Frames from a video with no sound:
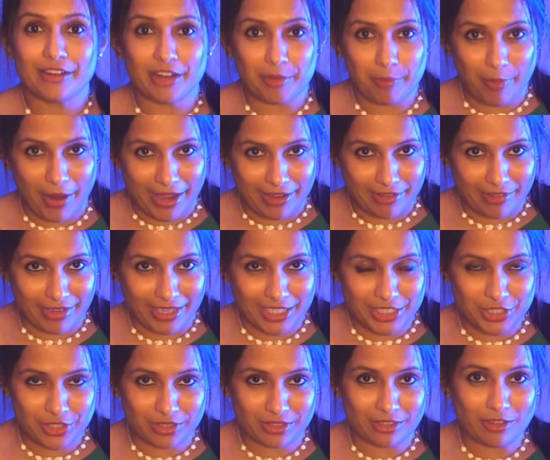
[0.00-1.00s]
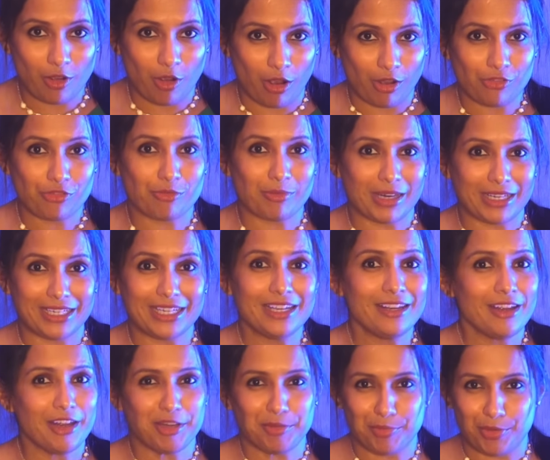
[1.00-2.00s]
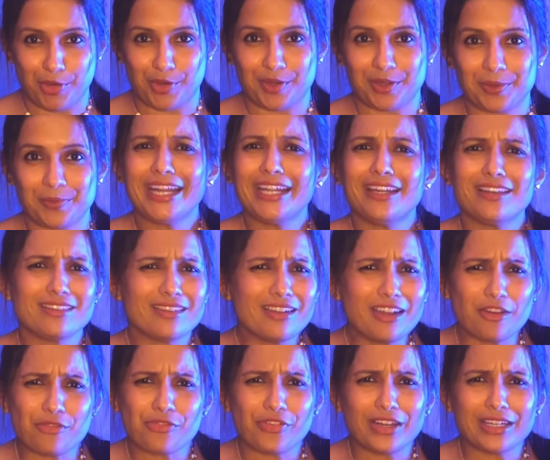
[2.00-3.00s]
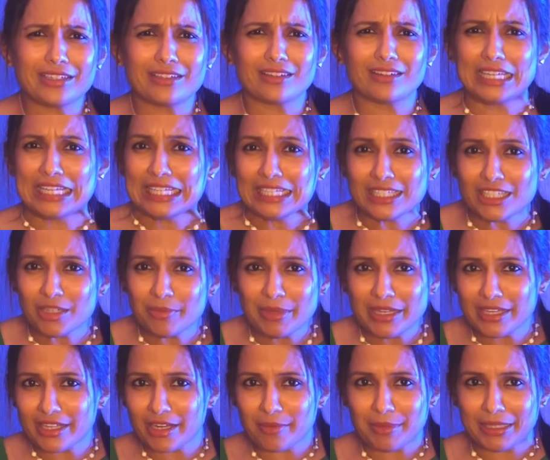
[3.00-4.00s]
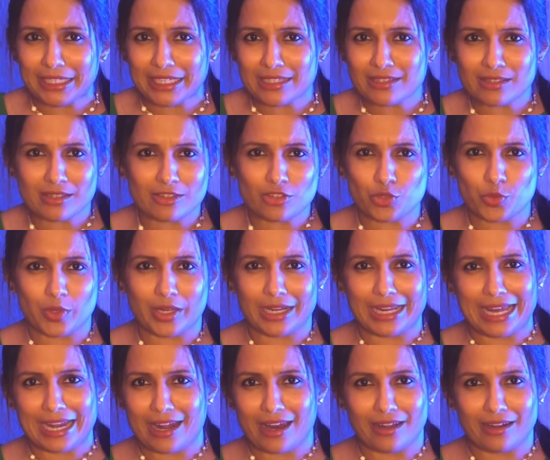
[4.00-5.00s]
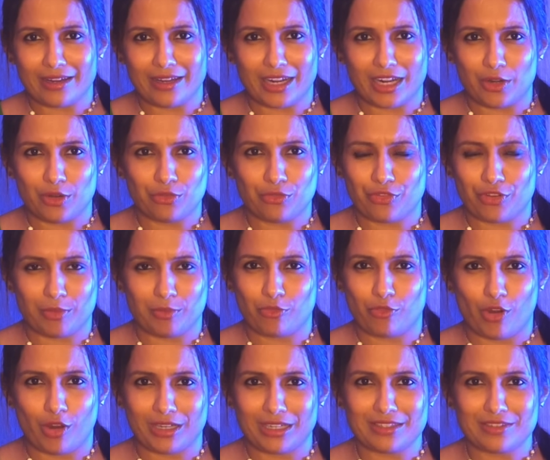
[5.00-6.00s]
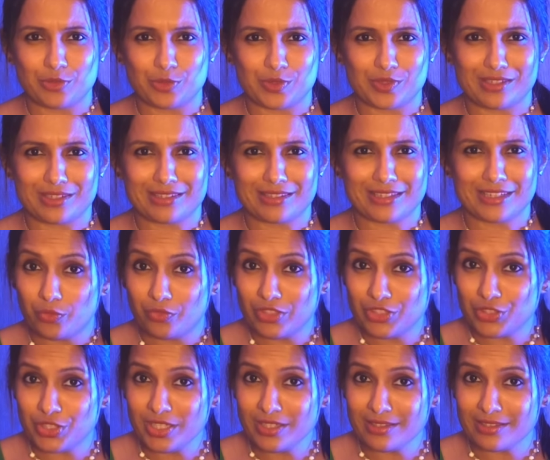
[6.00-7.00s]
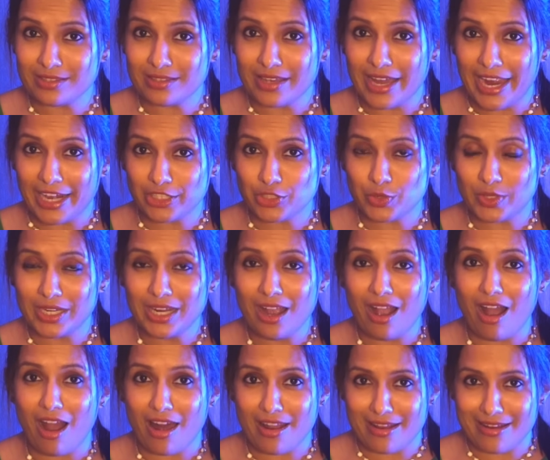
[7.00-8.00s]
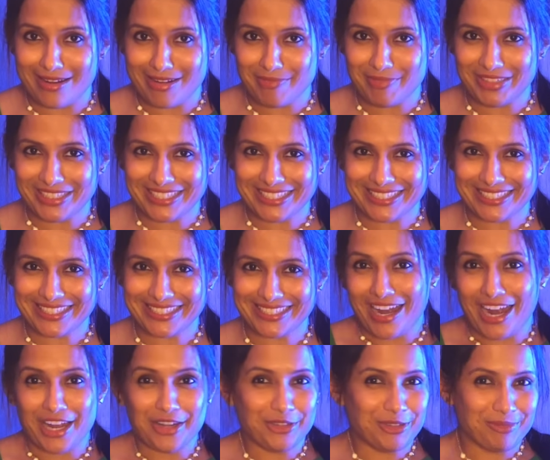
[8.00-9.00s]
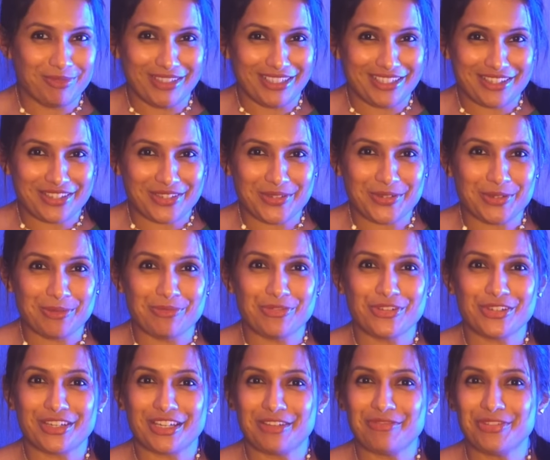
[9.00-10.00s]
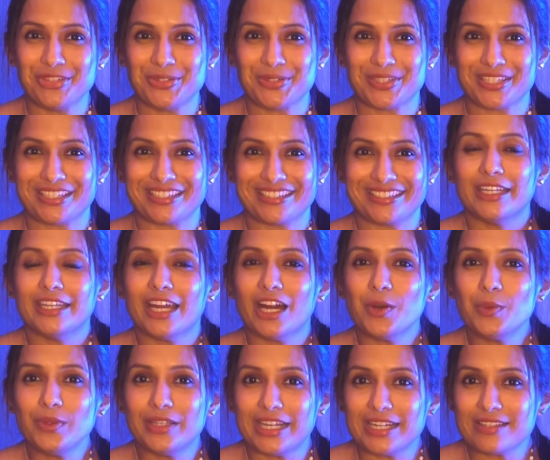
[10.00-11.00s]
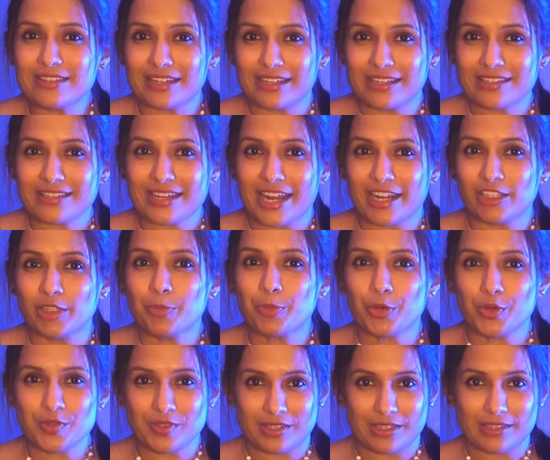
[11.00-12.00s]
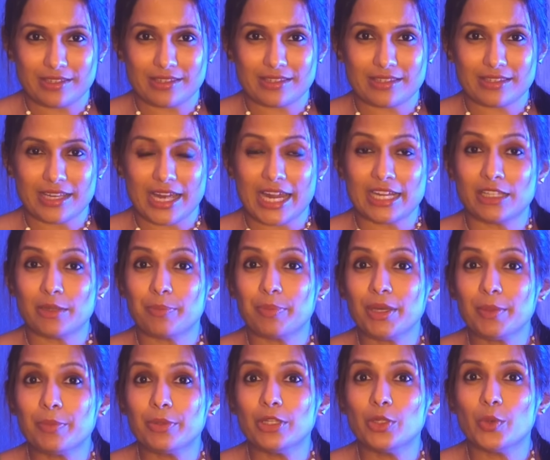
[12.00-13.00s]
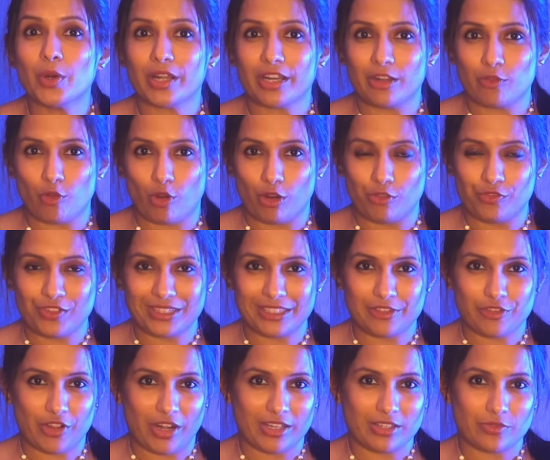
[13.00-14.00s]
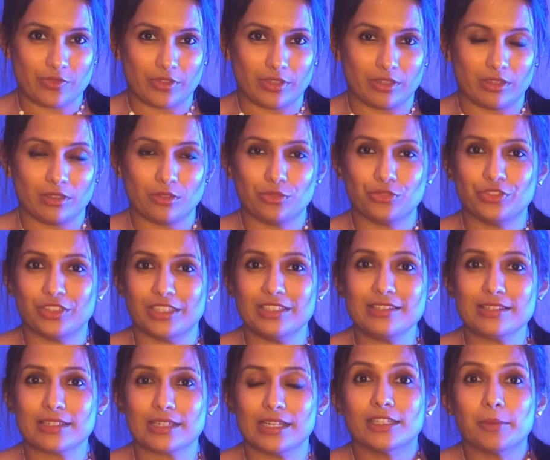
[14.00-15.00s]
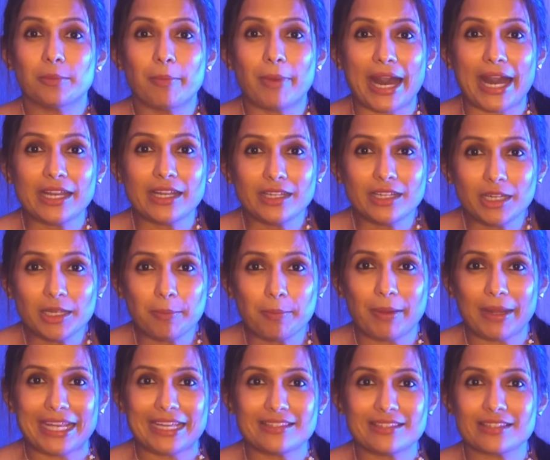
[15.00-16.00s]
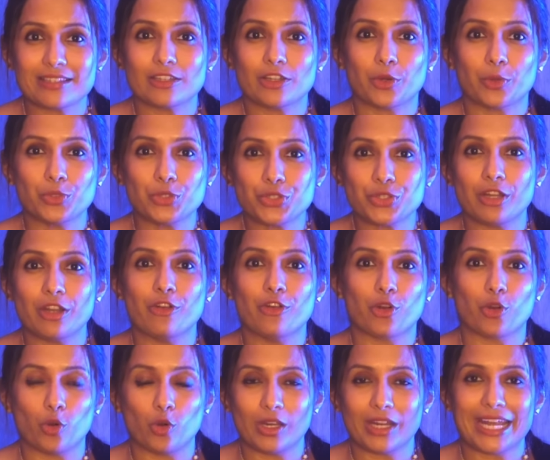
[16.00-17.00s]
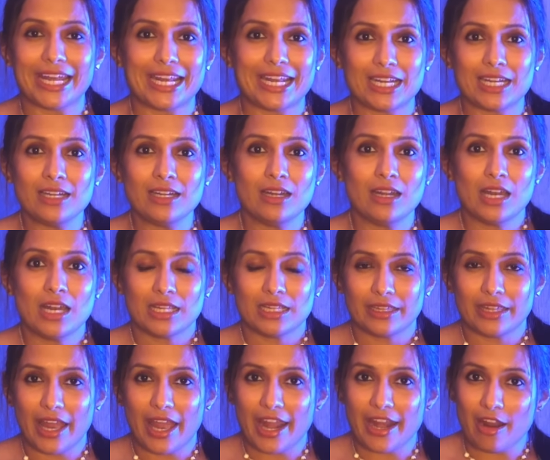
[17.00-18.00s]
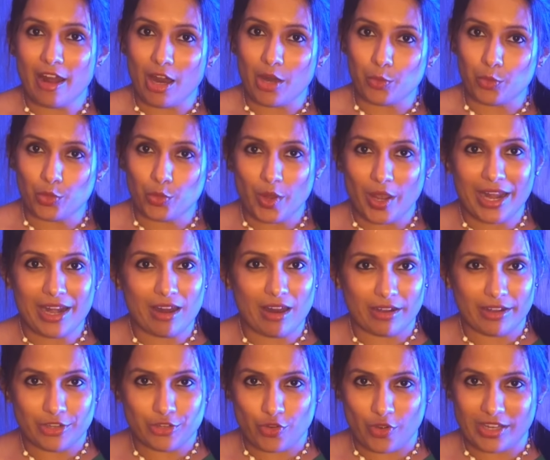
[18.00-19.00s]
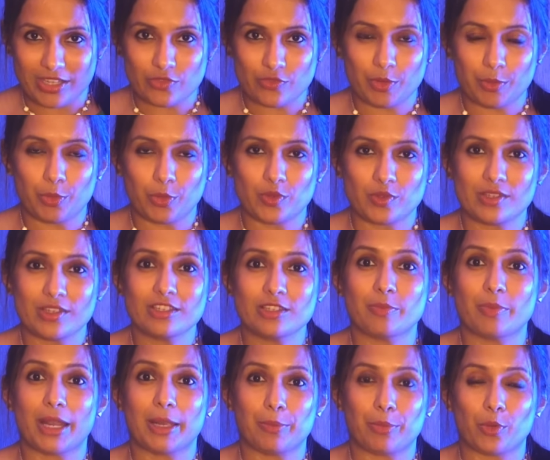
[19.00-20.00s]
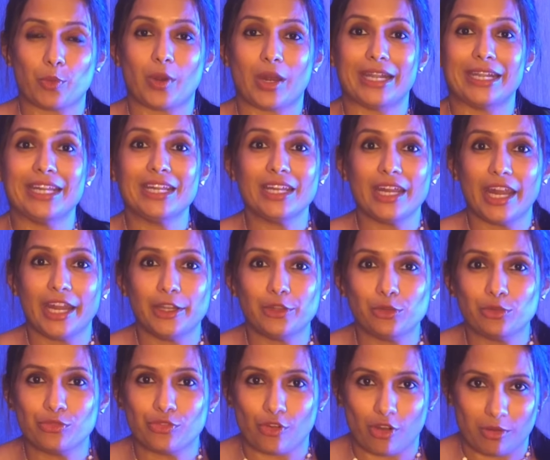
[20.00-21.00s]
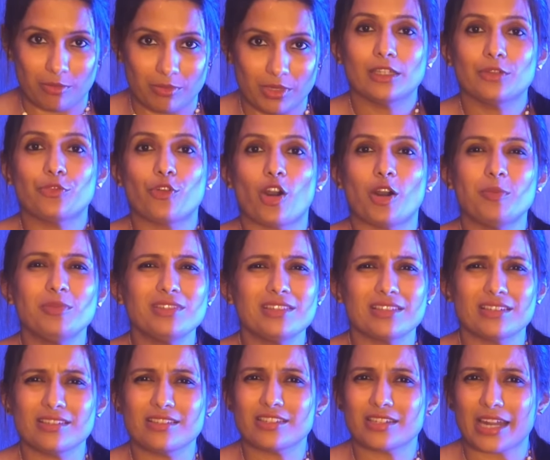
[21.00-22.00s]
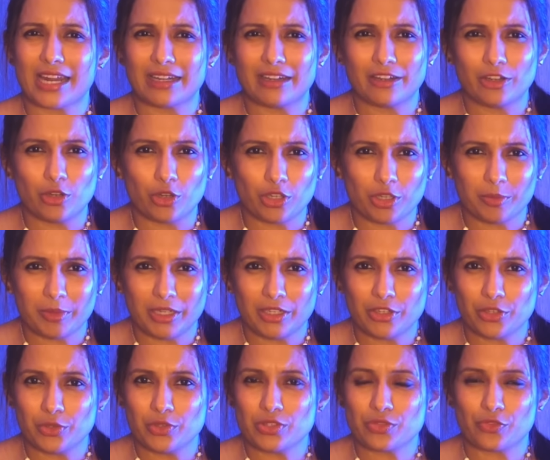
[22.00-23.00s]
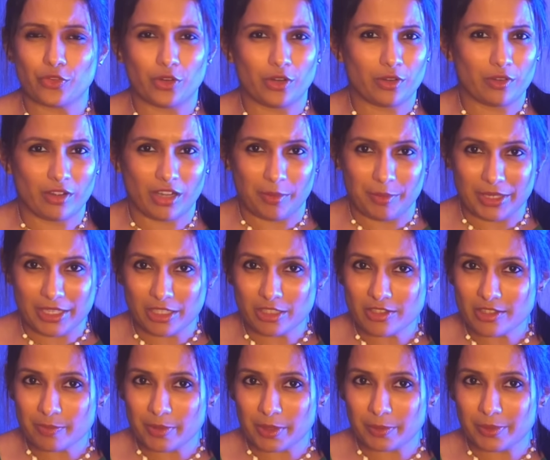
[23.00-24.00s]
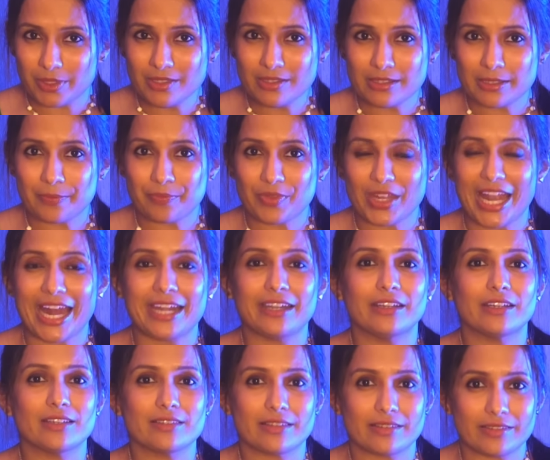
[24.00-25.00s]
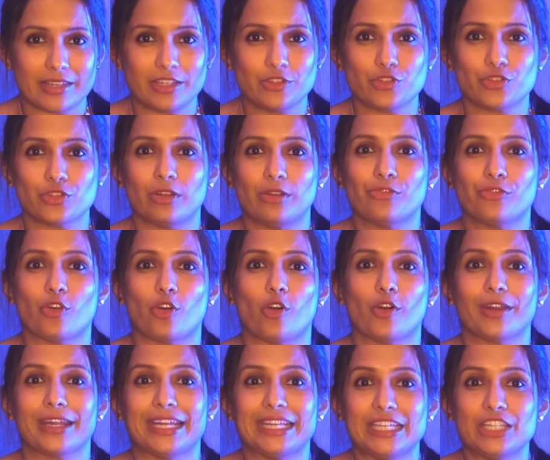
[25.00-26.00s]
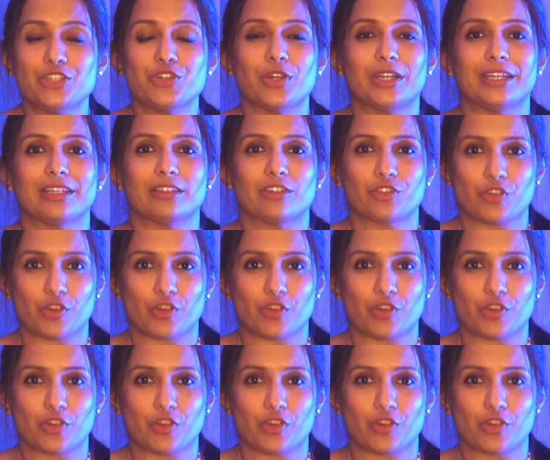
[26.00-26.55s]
repatriation of money abroad. It doesn't affect incoming remittances to your NRE account from foreign sources, which is actually unlimited. I hope there is no room for confusion. Now let's understand the process and the people who are involved in the transfer. First, the banker plays crucial role in the NRO to NRE transfer process by providing A2 form. The form is a standard document used for remittance purpose. and it is essential for initiating the